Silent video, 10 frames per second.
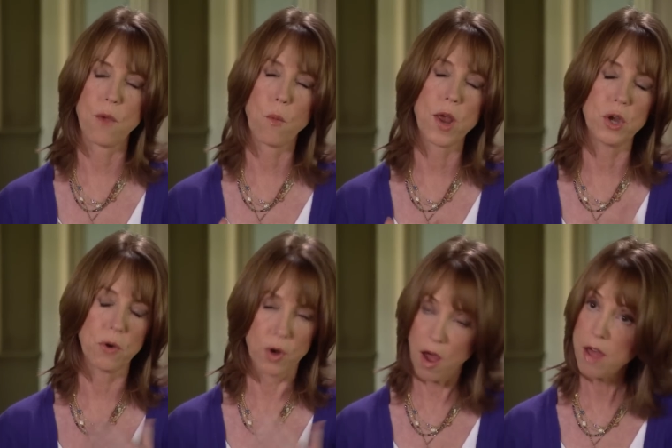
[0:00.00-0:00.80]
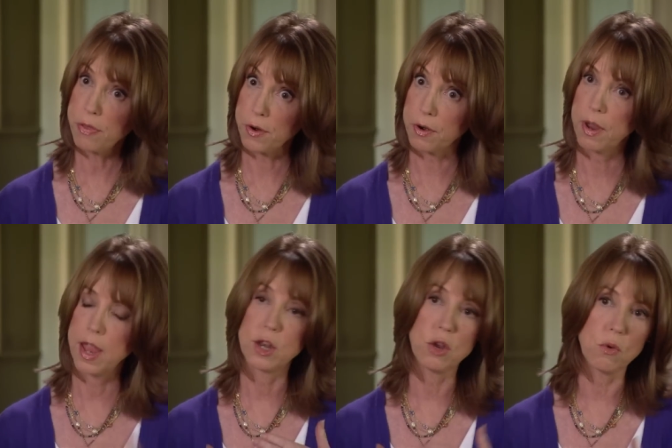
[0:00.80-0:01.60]
When you're an author
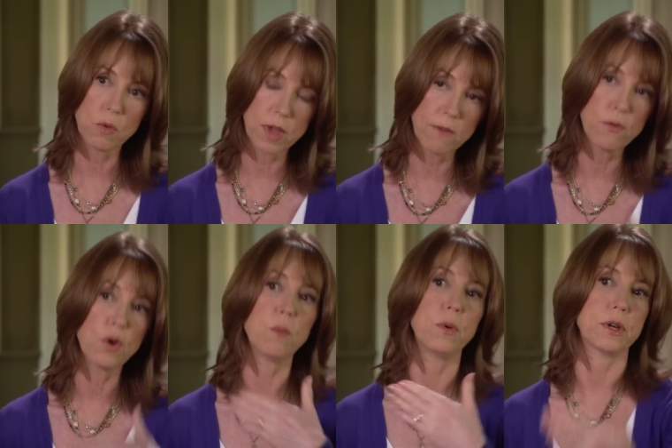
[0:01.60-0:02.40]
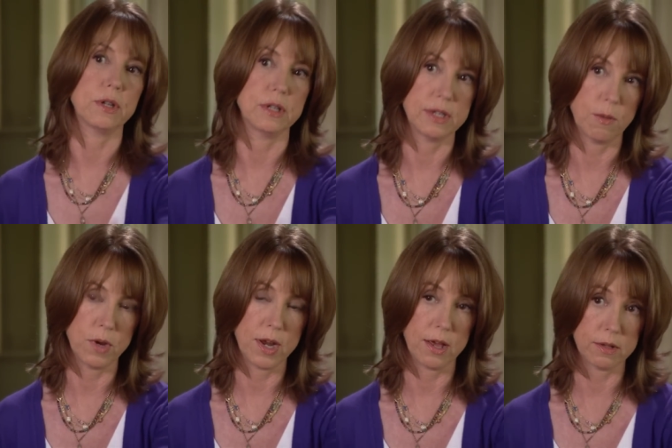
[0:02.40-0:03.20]
and you give your book to
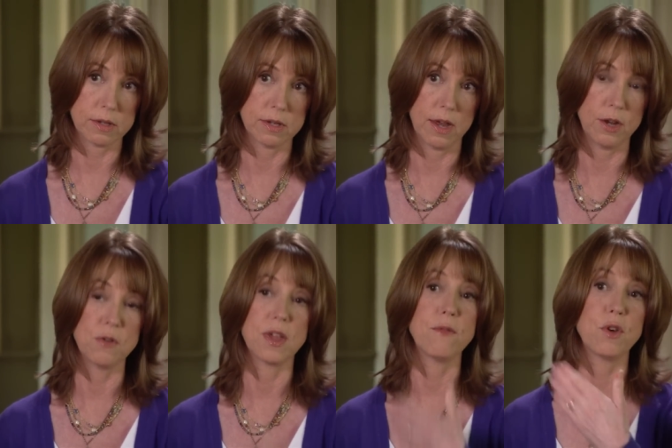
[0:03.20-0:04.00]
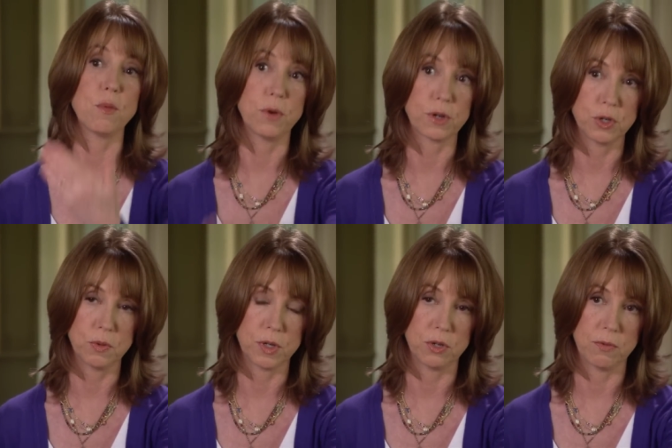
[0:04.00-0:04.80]
someone else and you give your book
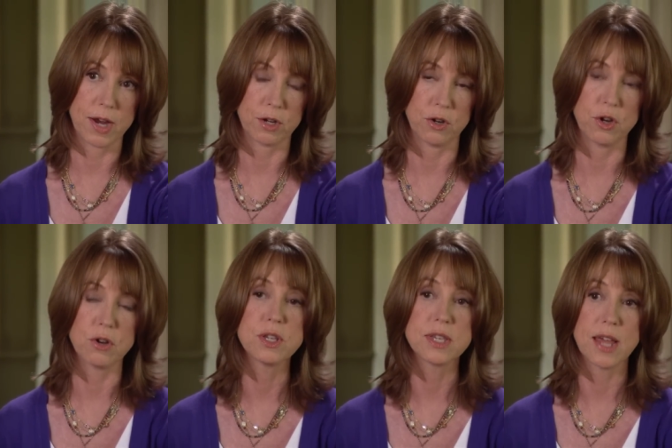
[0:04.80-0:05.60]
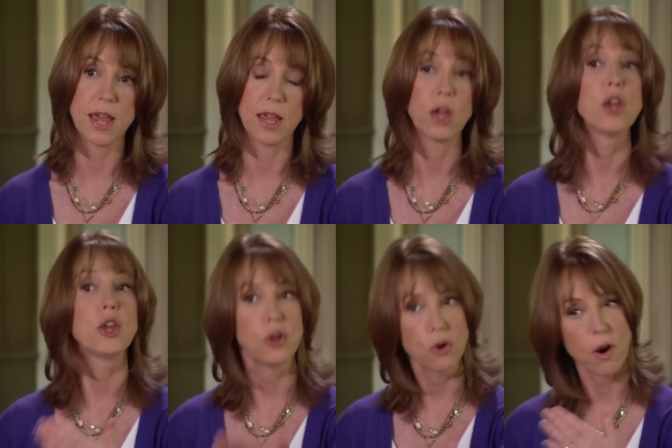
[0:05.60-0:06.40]
to a director, you're saying,
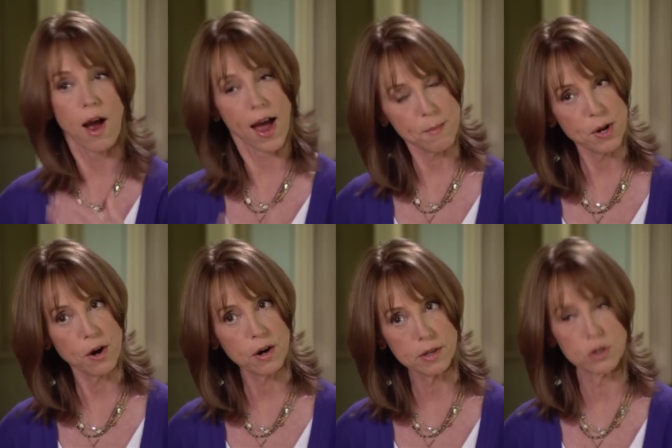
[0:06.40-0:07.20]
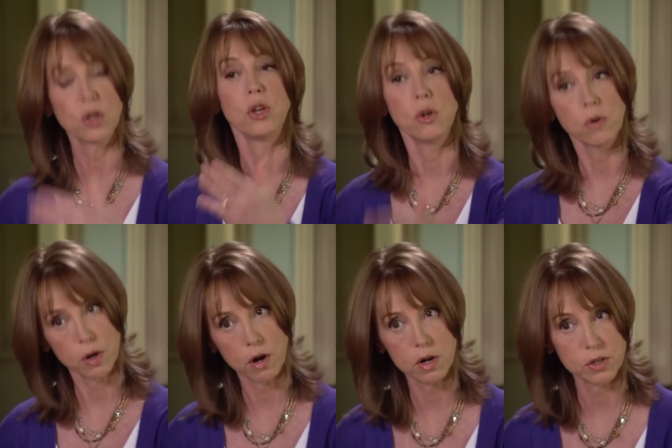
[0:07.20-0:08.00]
you're, I'm an artist, you're
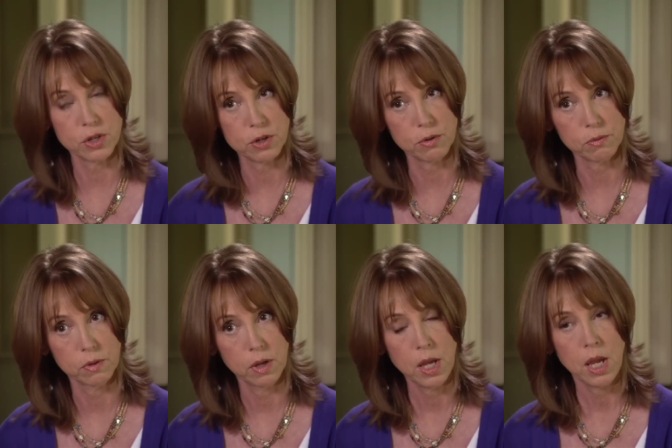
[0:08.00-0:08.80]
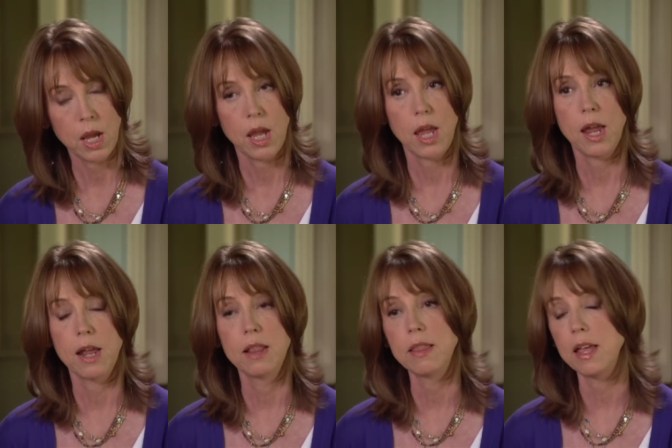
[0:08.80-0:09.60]
an artist too.
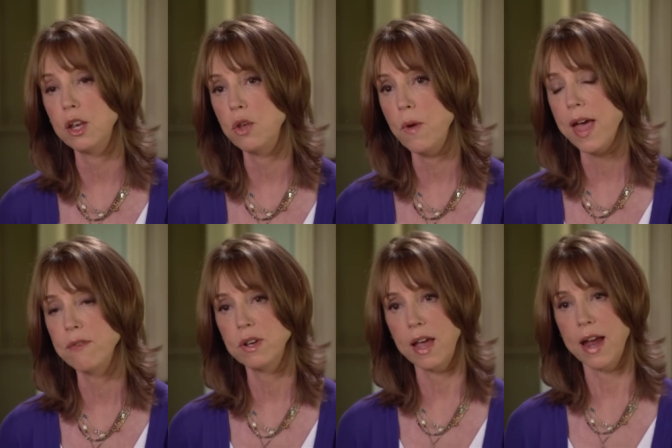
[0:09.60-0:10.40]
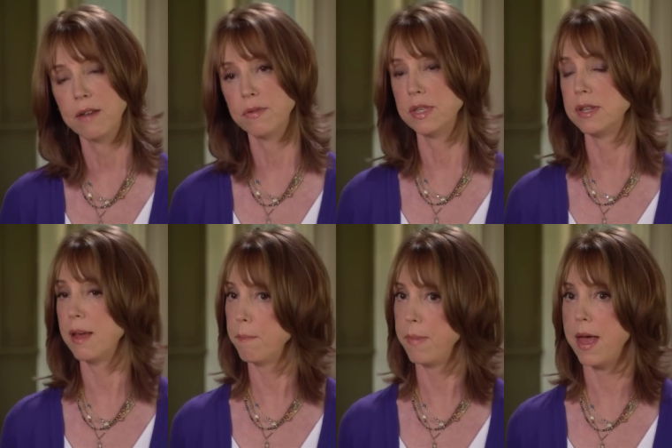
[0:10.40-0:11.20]
And that you have to kind of
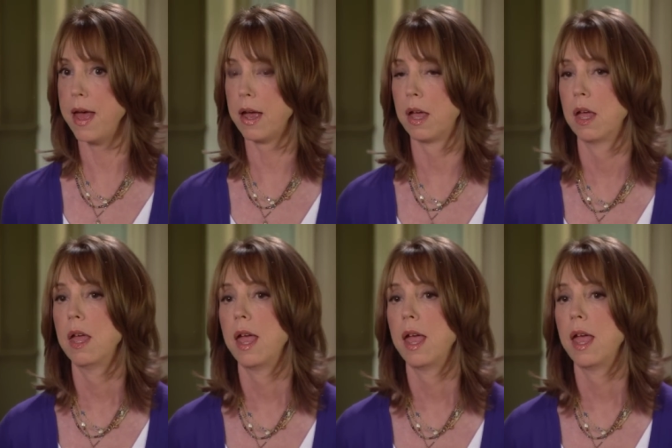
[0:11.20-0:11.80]
step back